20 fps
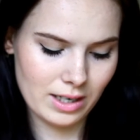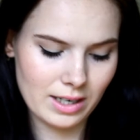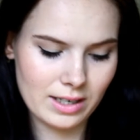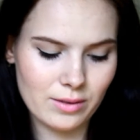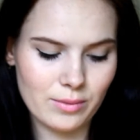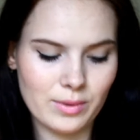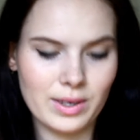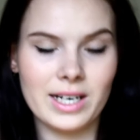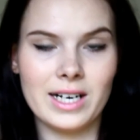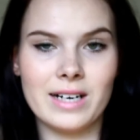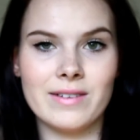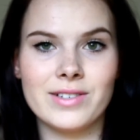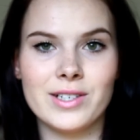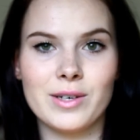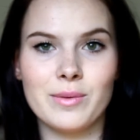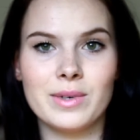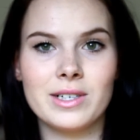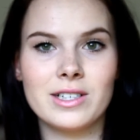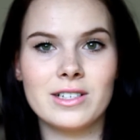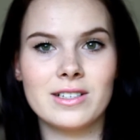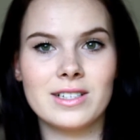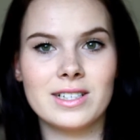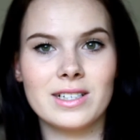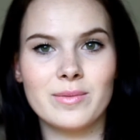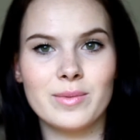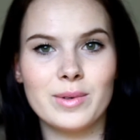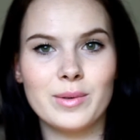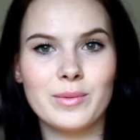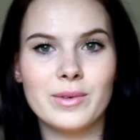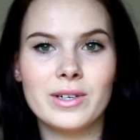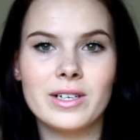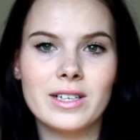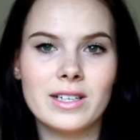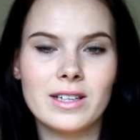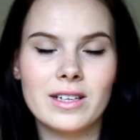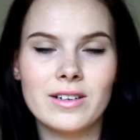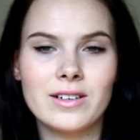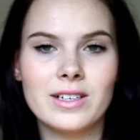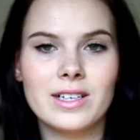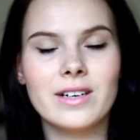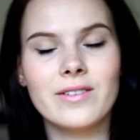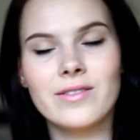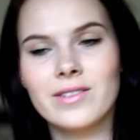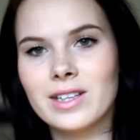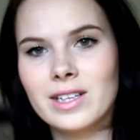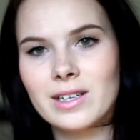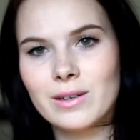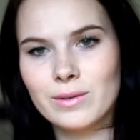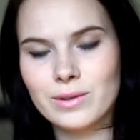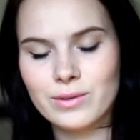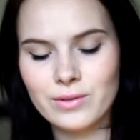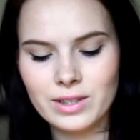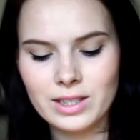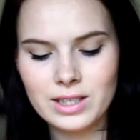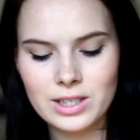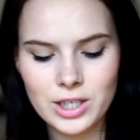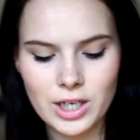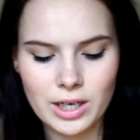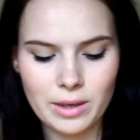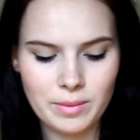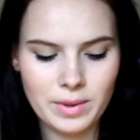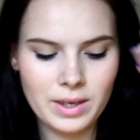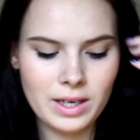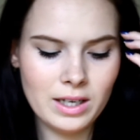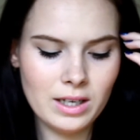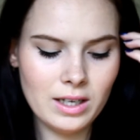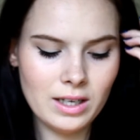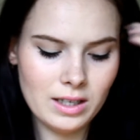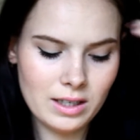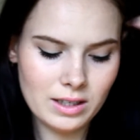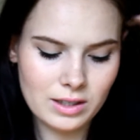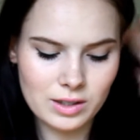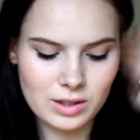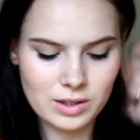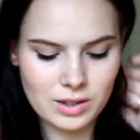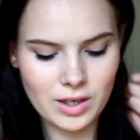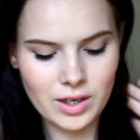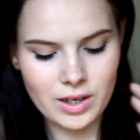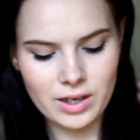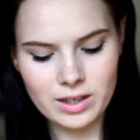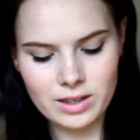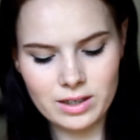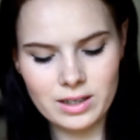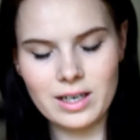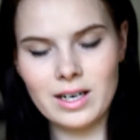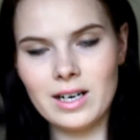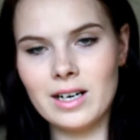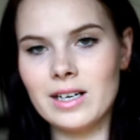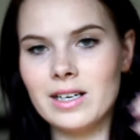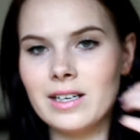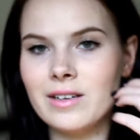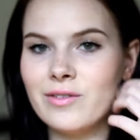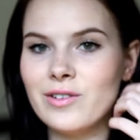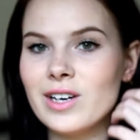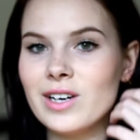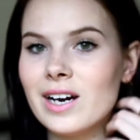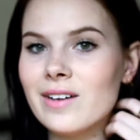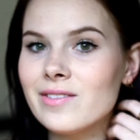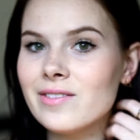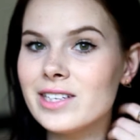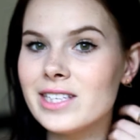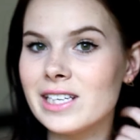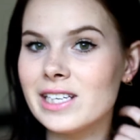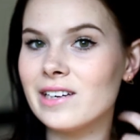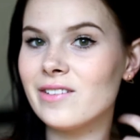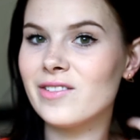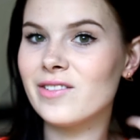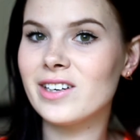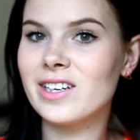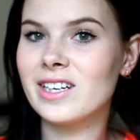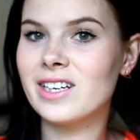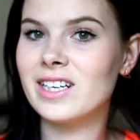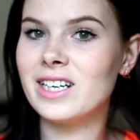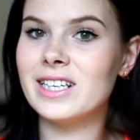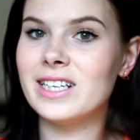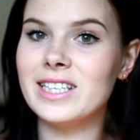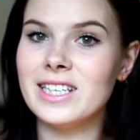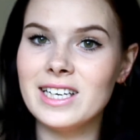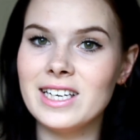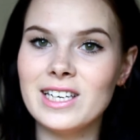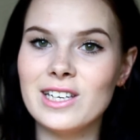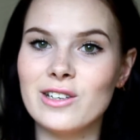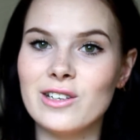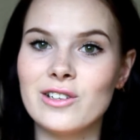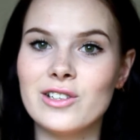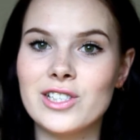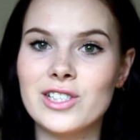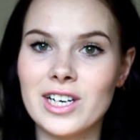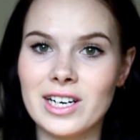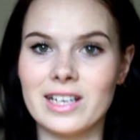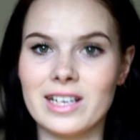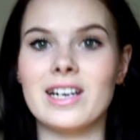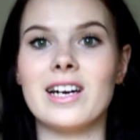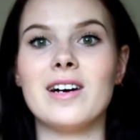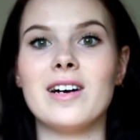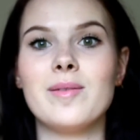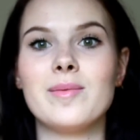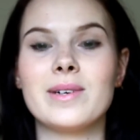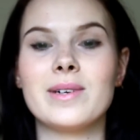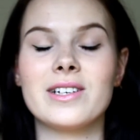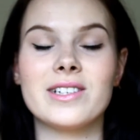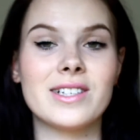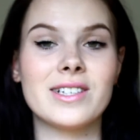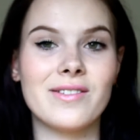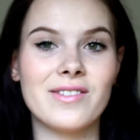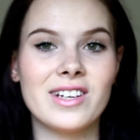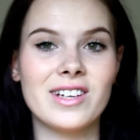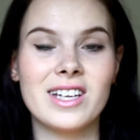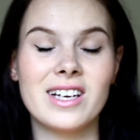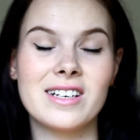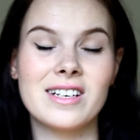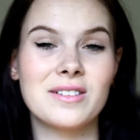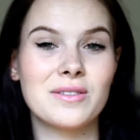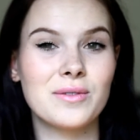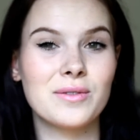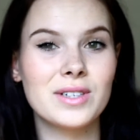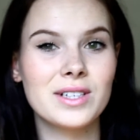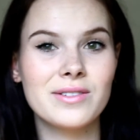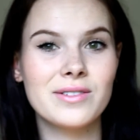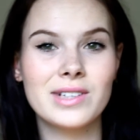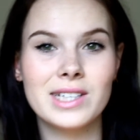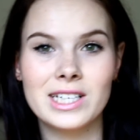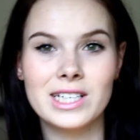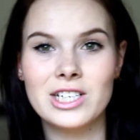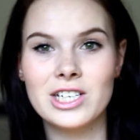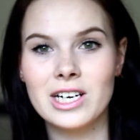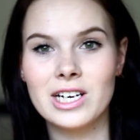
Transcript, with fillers: kind of why I have so much because I've been working there and everything was really cheap. So if you have a Diva near you, check it out because everything is really, really